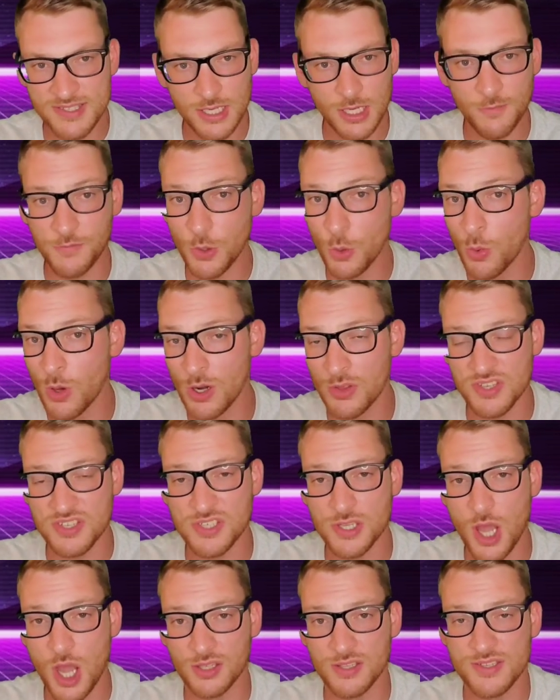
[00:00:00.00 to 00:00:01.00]
I'm guessing if you wanted
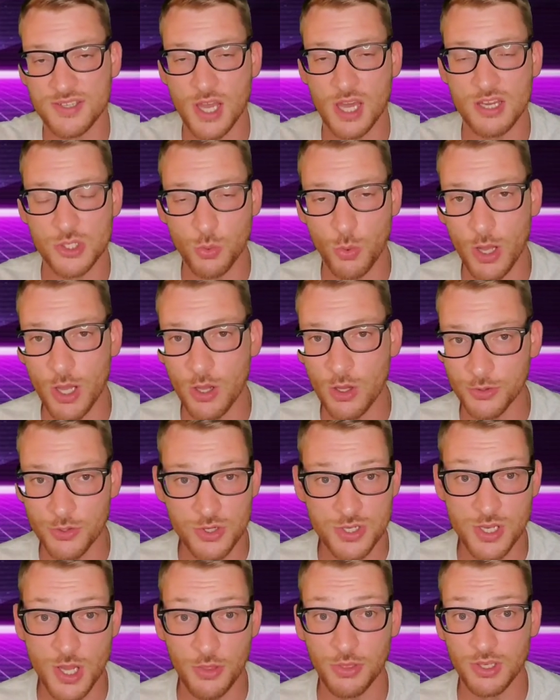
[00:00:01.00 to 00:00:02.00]
the stock design as
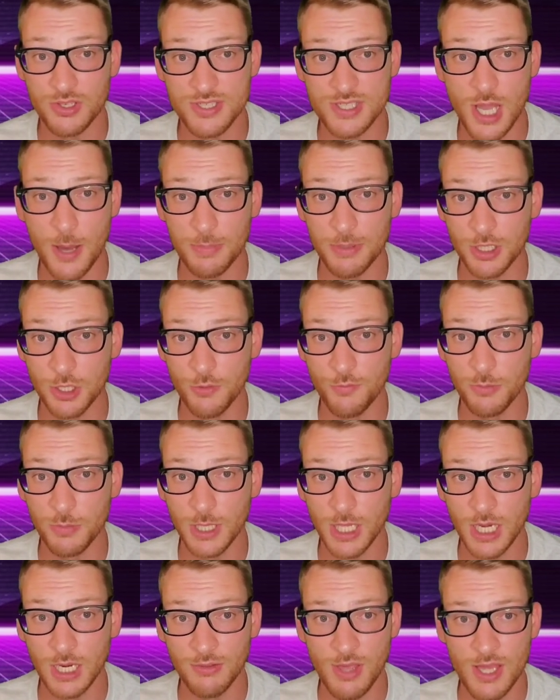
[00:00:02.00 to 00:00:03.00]
well, there's nothing stopping you
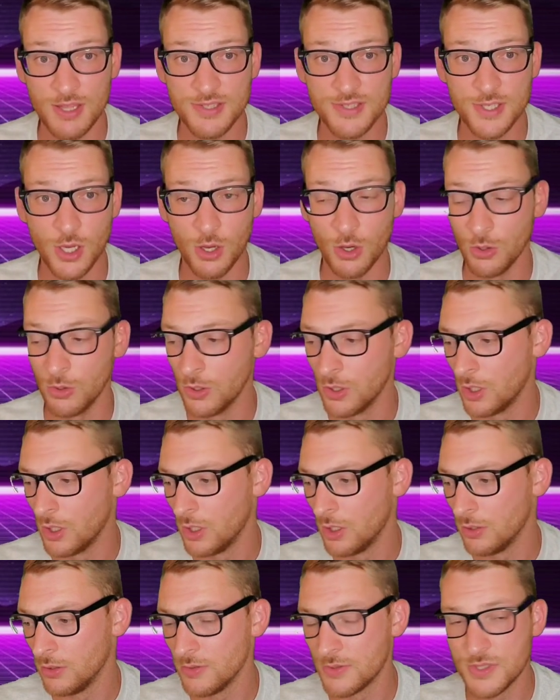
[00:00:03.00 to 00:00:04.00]
from getting that. So
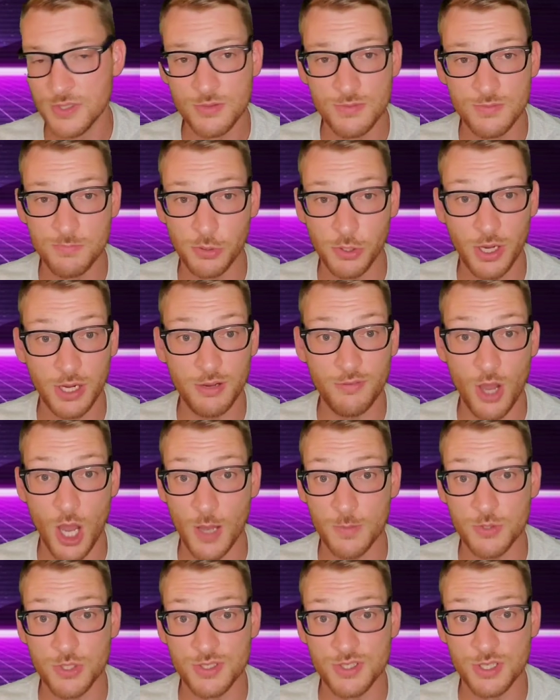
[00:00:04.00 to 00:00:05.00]
it's plenty
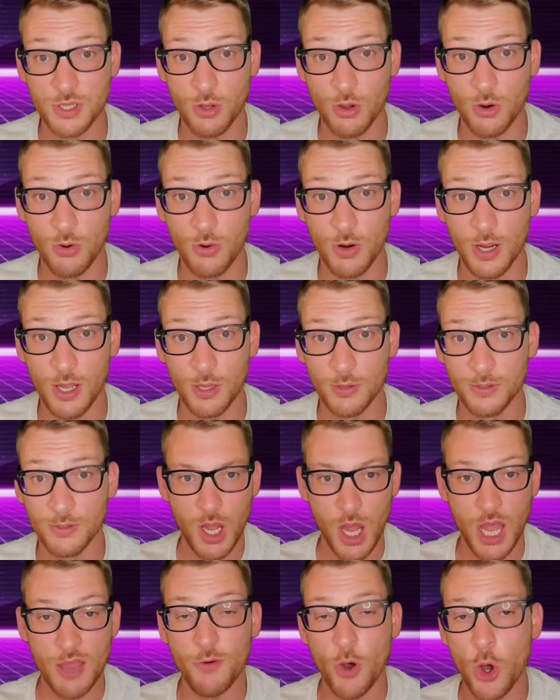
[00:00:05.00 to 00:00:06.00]
of options to go
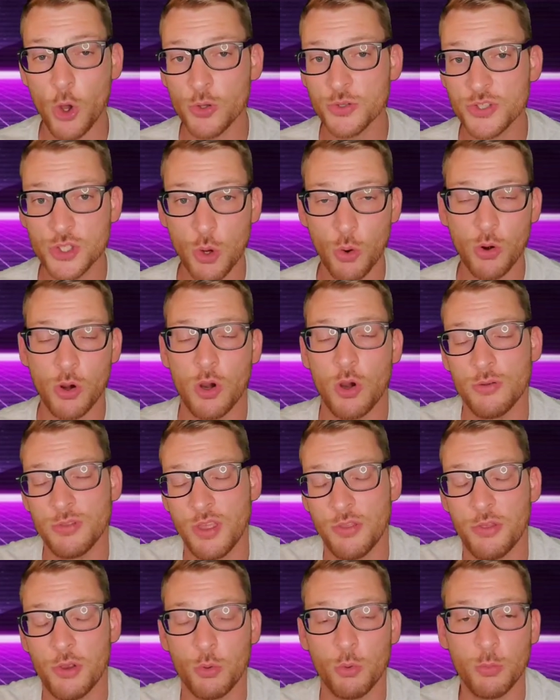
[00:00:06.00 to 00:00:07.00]
around. I've also
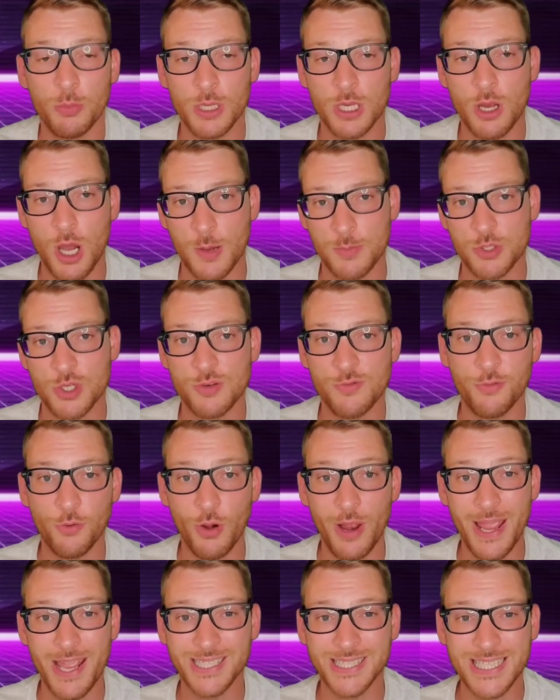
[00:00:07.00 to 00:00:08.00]
heard that there will be an option
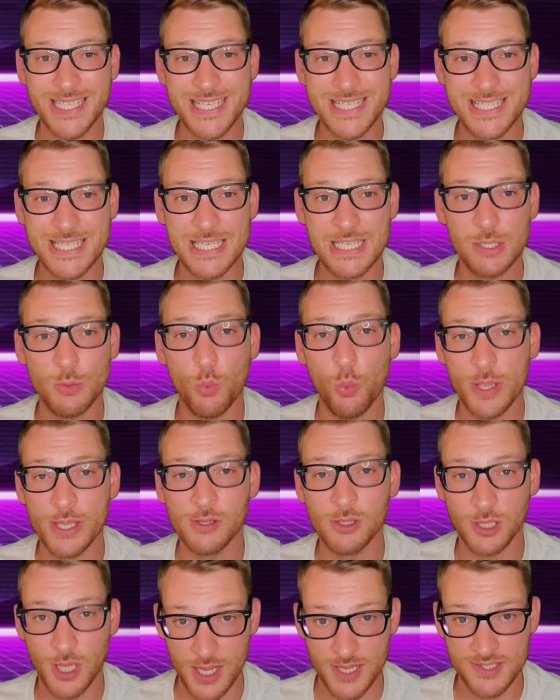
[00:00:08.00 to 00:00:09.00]
for LED
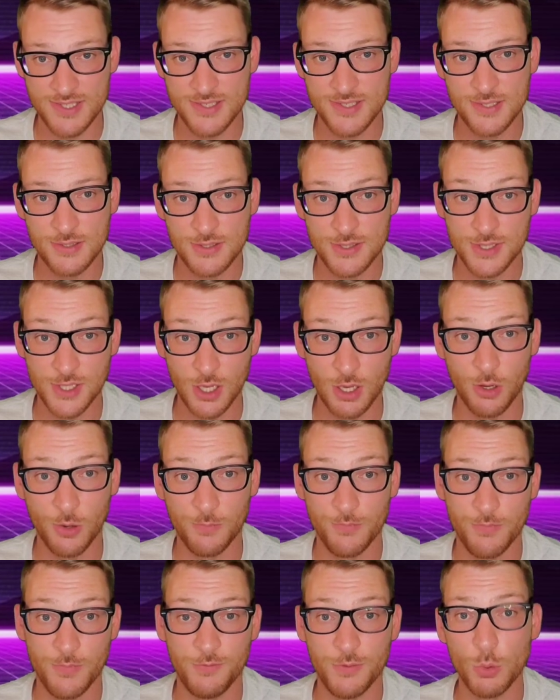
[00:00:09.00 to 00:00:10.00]
wheel lights.
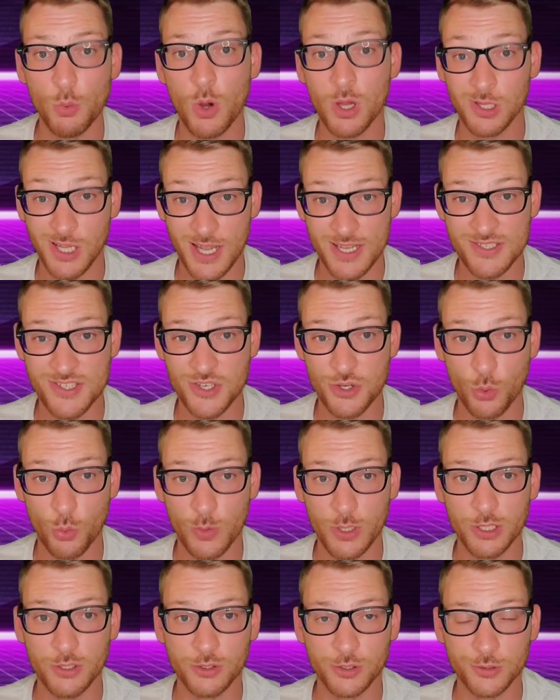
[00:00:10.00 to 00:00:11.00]
So if you want lights in
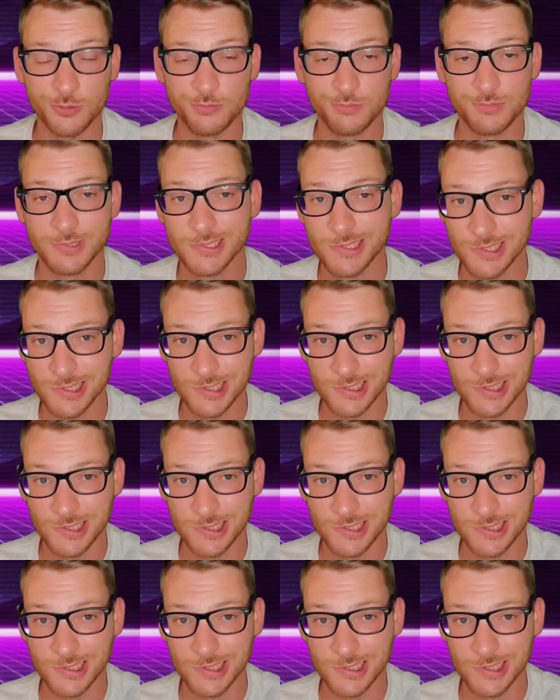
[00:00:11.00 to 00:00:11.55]
your wheel.